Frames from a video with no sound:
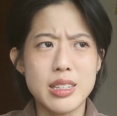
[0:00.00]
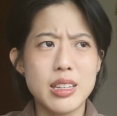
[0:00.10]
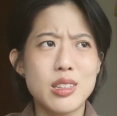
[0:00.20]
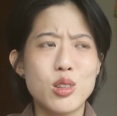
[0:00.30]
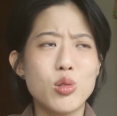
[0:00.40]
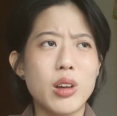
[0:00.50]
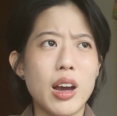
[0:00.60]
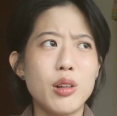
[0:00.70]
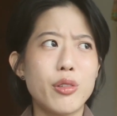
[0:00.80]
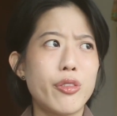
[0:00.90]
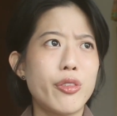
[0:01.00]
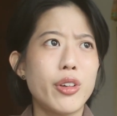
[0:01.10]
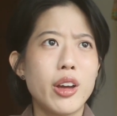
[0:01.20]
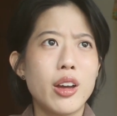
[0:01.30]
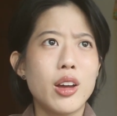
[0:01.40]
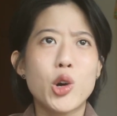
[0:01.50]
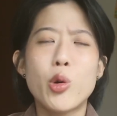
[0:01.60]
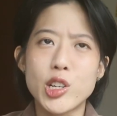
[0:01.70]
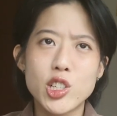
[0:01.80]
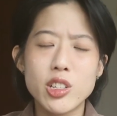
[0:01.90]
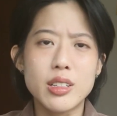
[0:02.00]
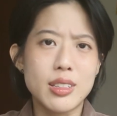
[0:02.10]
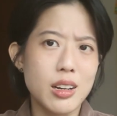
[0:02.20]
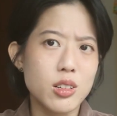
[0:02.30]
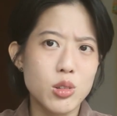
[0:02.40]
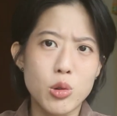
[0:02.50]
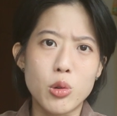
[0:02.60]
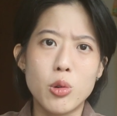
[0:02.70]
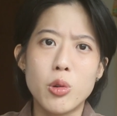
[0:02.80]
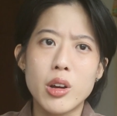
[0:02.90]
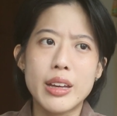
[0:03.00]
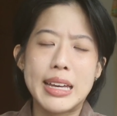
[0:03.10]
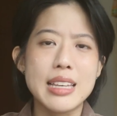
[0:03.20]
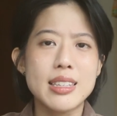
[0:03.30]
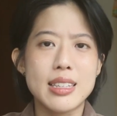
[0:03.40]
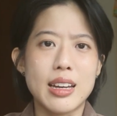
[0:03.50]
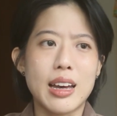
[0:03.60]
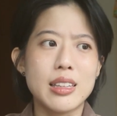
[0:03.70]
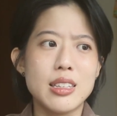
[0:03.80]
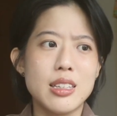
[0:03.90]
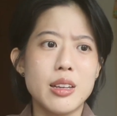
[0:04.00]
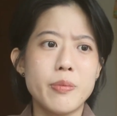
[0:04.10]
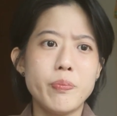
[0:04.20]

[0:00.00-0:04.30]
It's to kind of question the status quo in society,